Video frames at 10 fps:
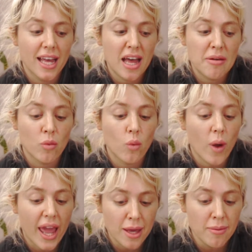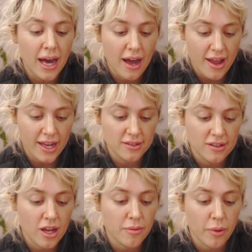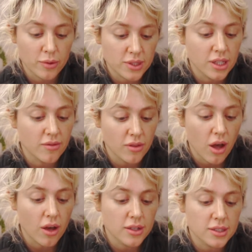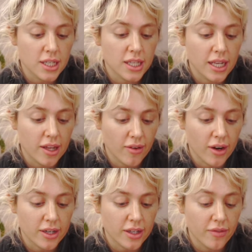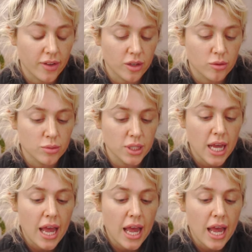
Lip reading: am way behind on posting the vlogs that I've already filmed.